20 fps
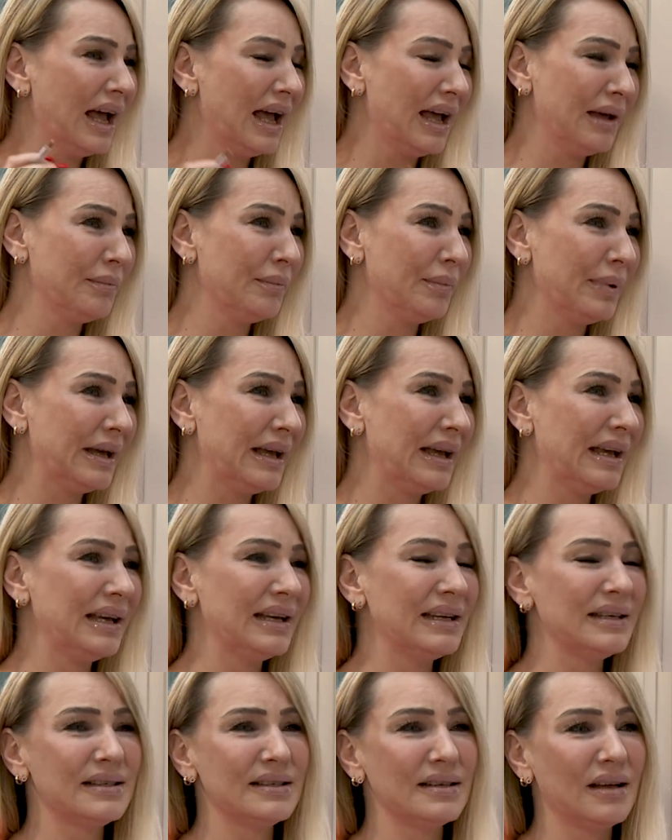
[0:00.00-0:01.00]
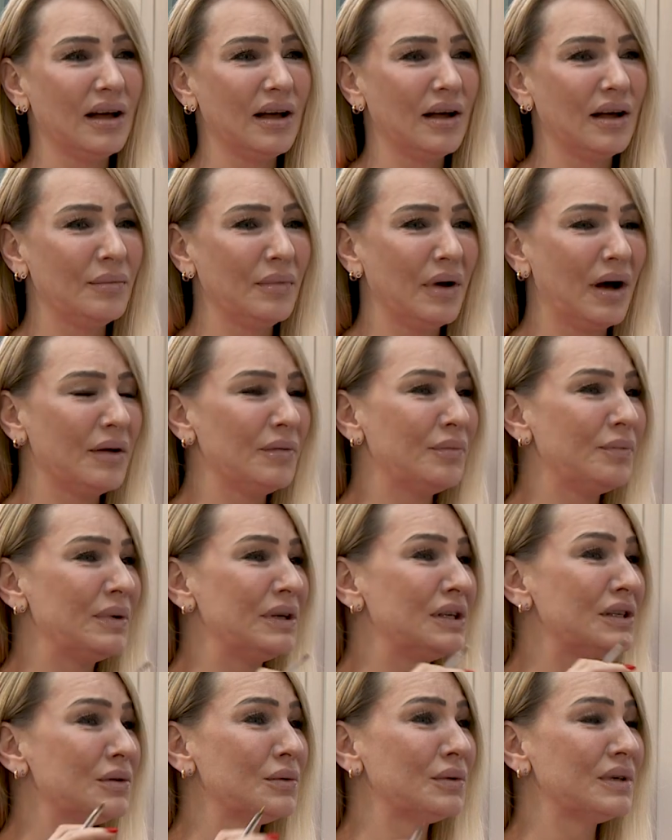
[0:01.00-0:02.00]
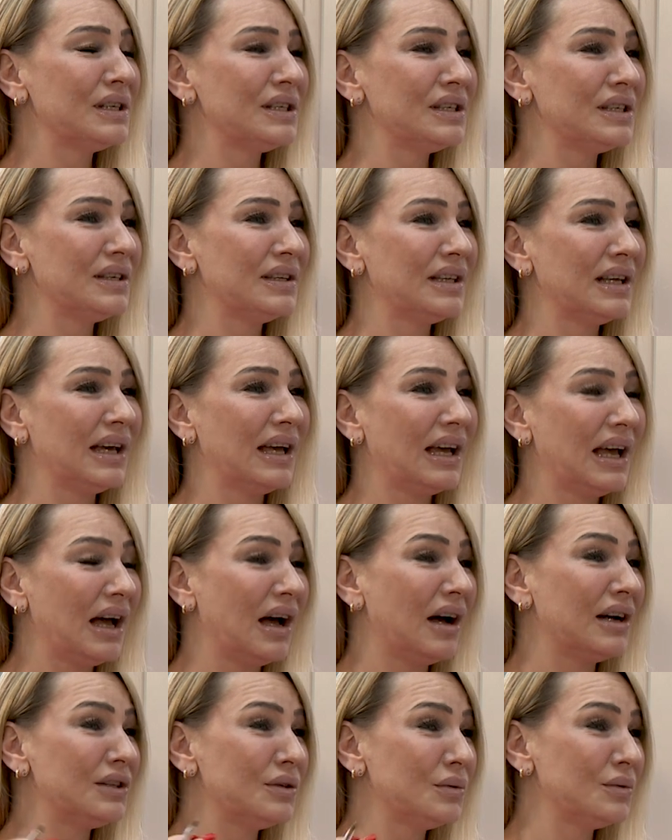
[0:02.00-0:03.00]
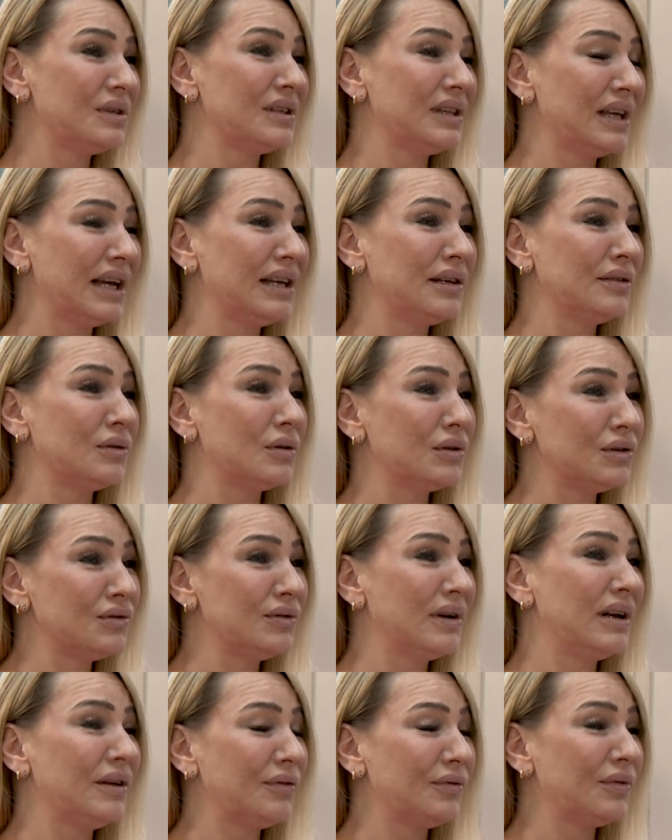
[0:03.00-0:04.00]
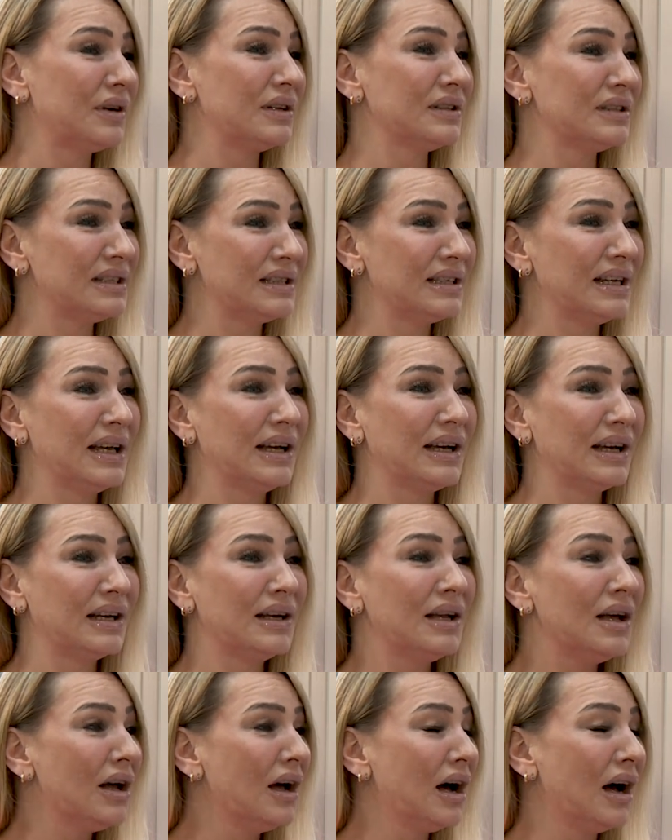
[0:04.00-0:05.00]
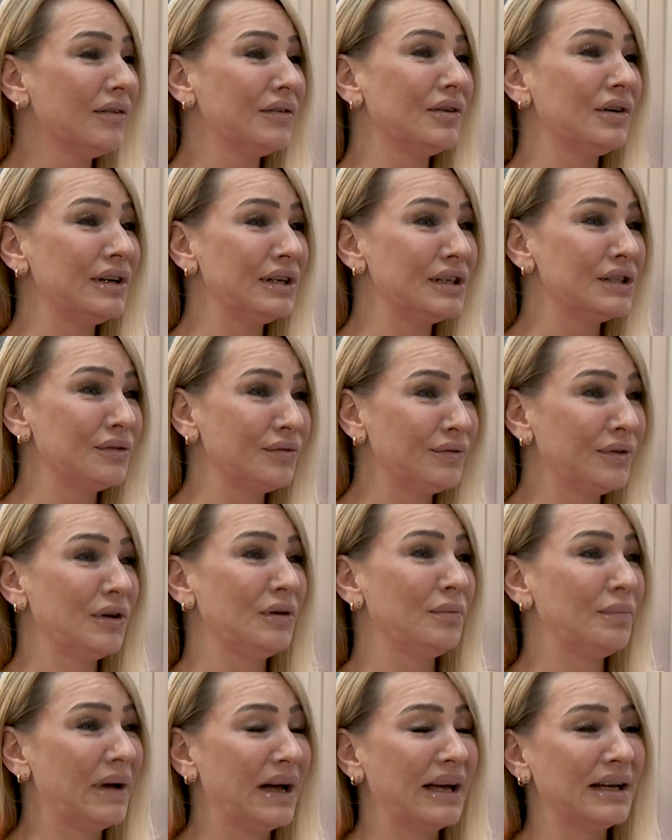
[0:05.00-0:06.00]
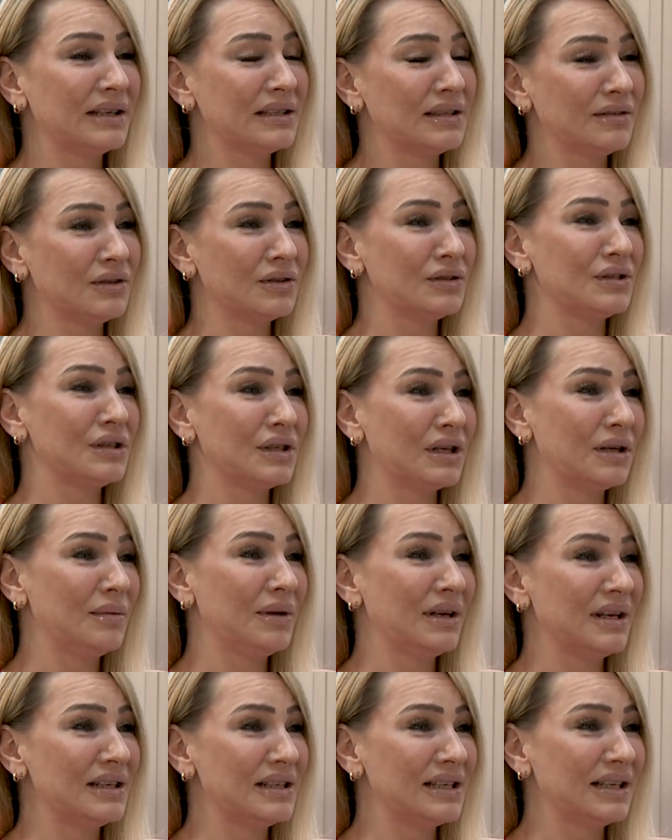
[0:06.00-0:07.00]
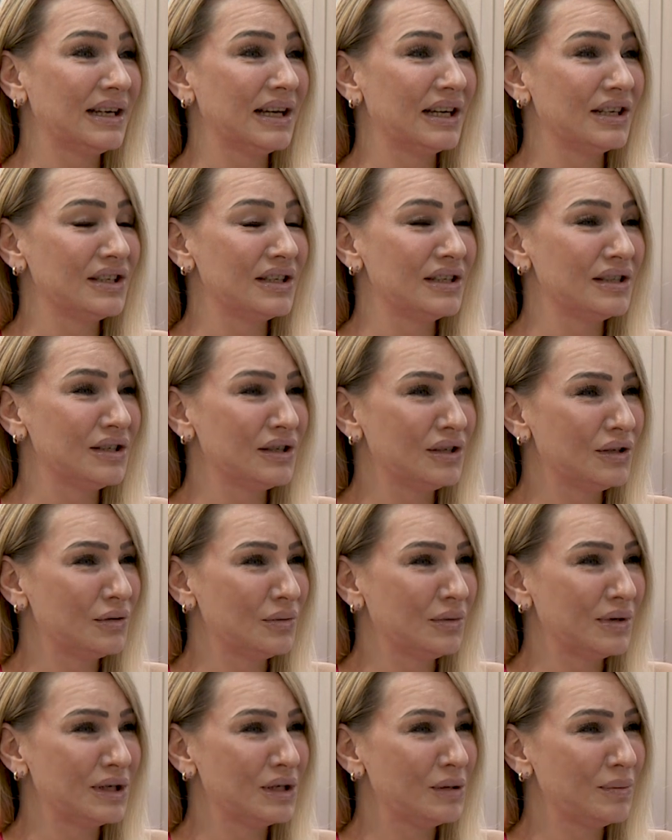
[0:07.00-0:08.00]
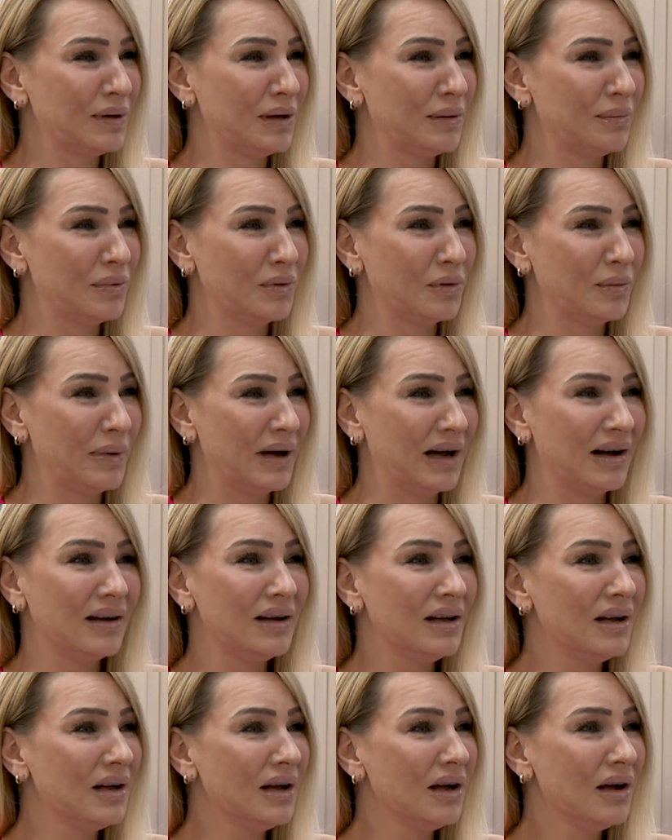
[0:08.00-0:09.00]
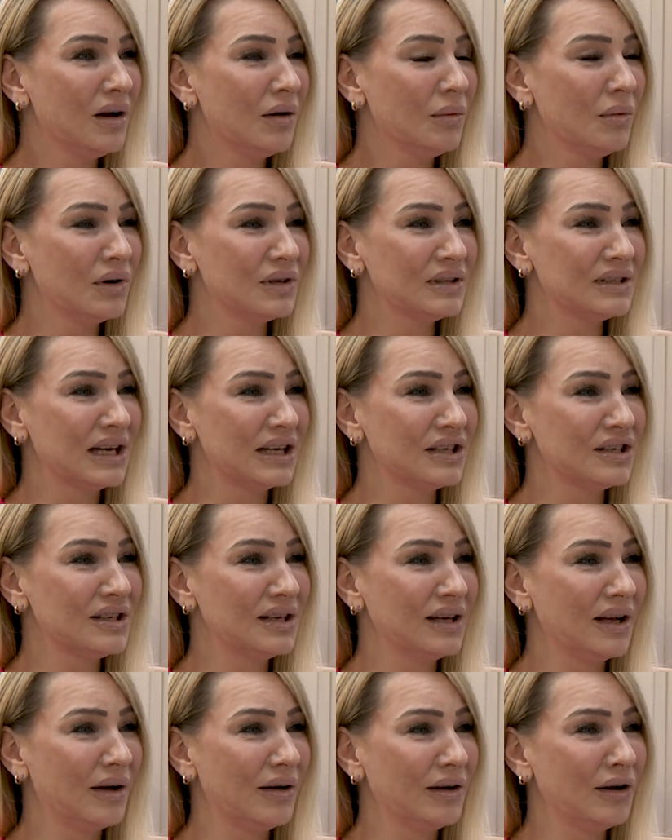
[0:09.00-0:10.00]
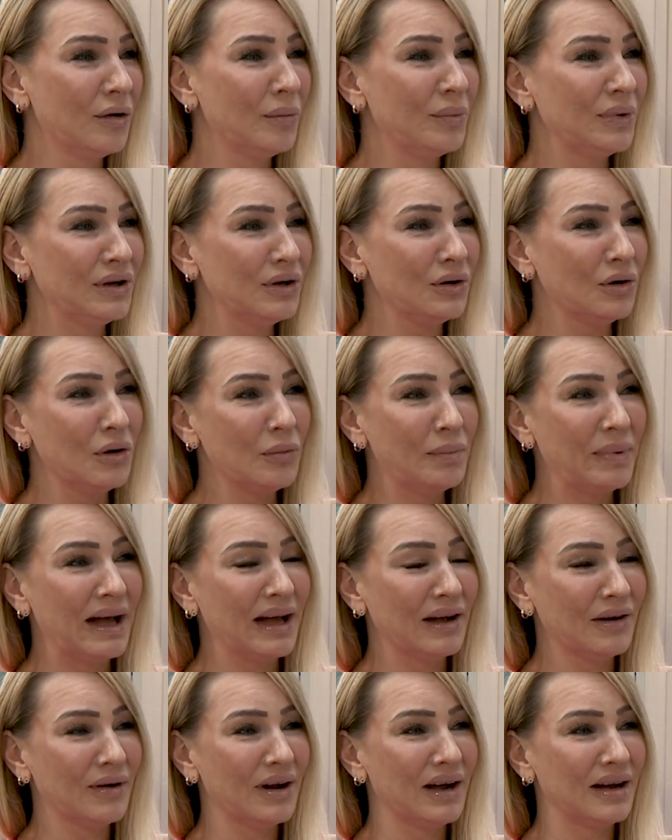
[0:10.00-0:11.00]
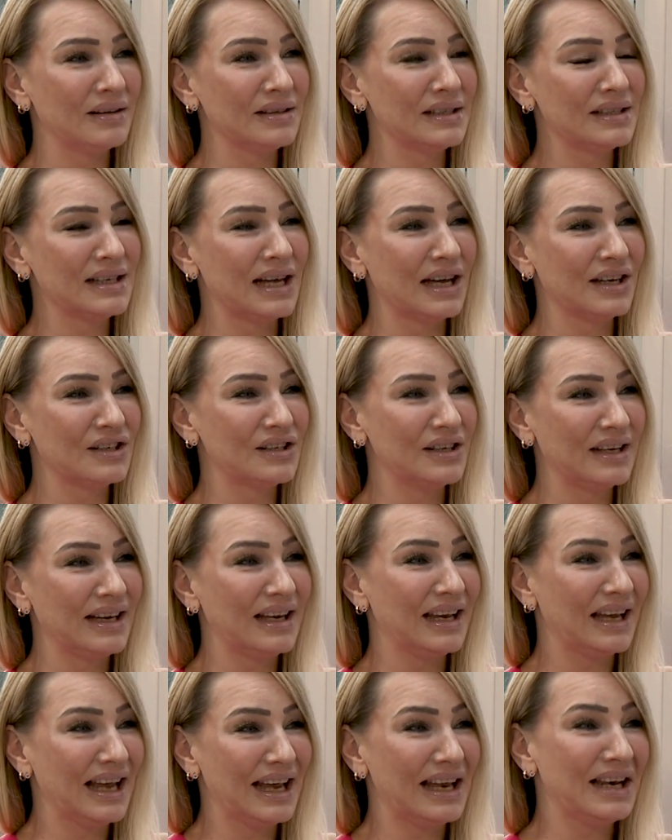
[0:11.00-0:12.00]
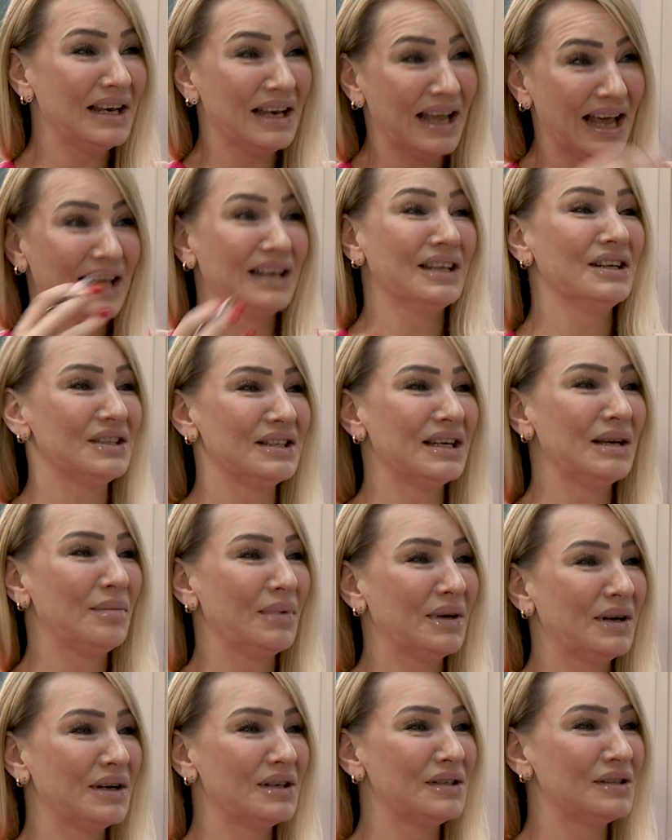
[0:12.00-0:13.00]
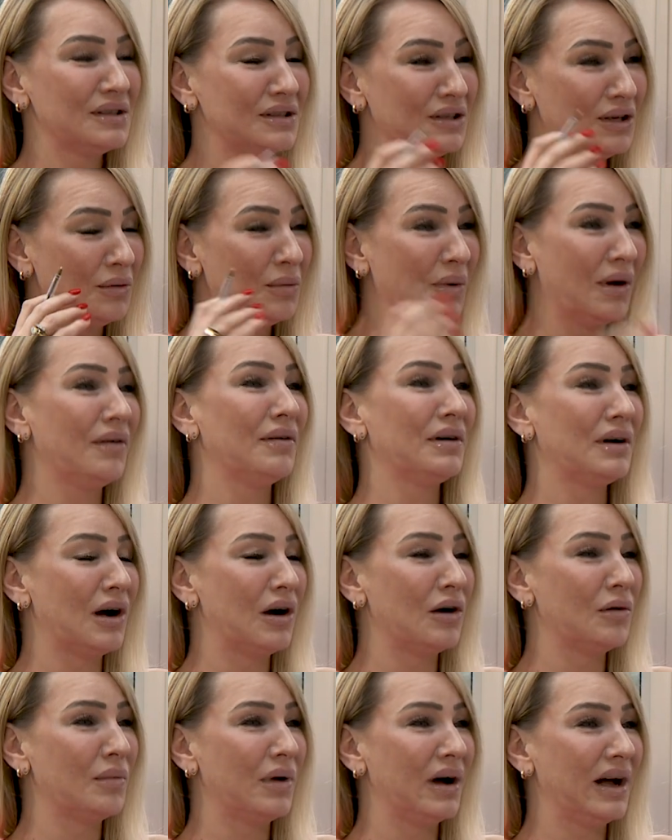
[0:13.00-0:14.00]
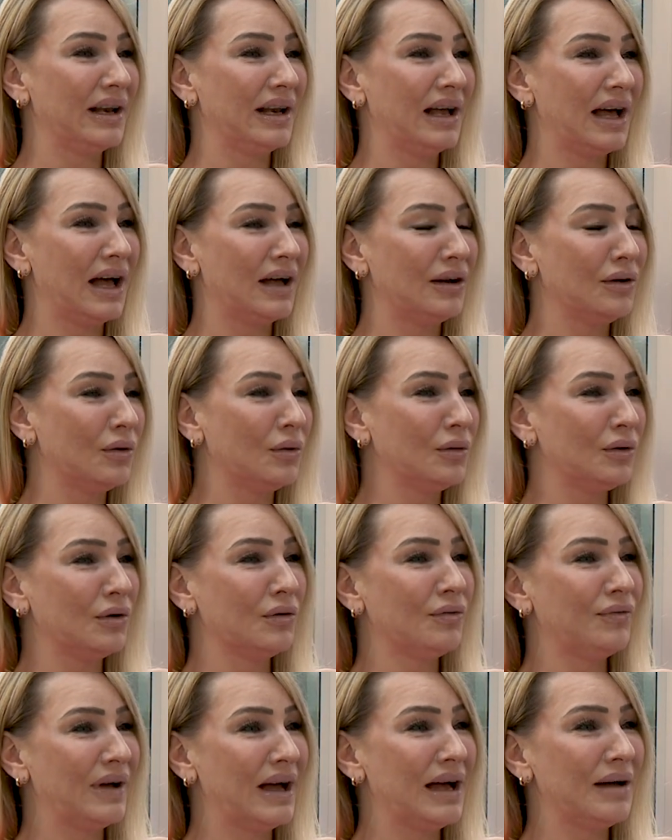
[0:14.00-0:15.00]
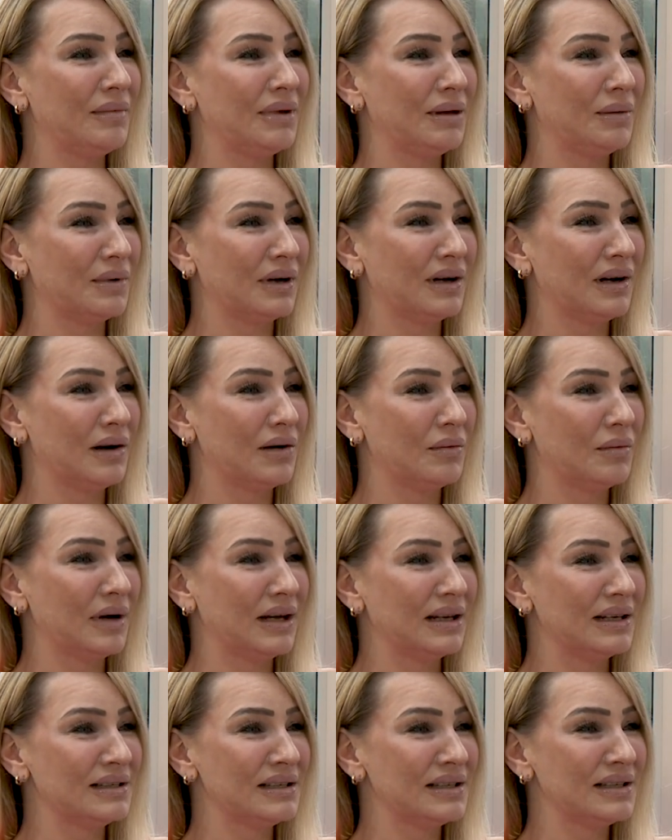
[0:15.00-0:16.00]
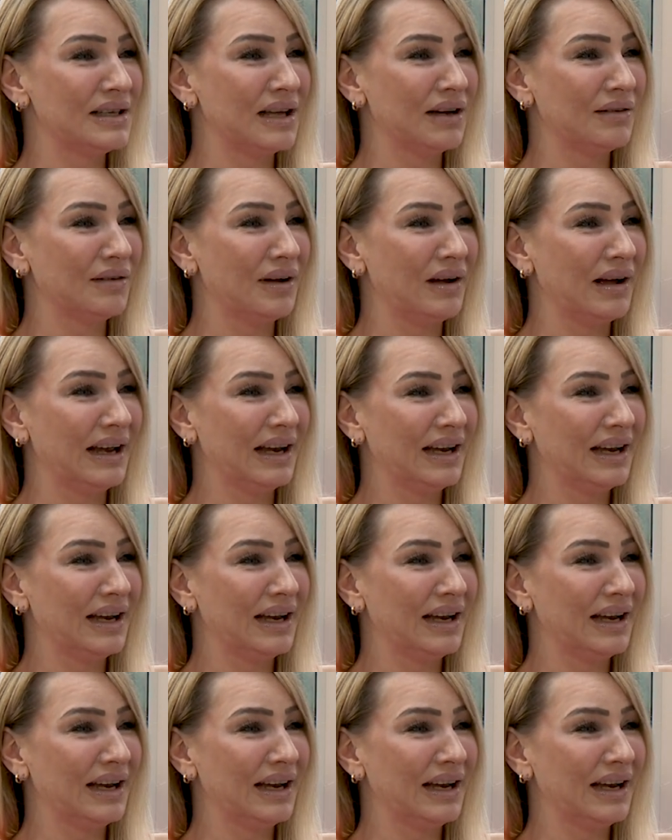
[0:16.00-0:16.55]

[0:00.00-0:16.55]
MPs, I've been talking to I talked to the head of Quadrilla, Francis Egan. I've gone into food banks, I've gone to community kitchens, just talking to people about what's actually going on. But your background is actually in energy because you were a coal miner and all your family were coal miners, is that right?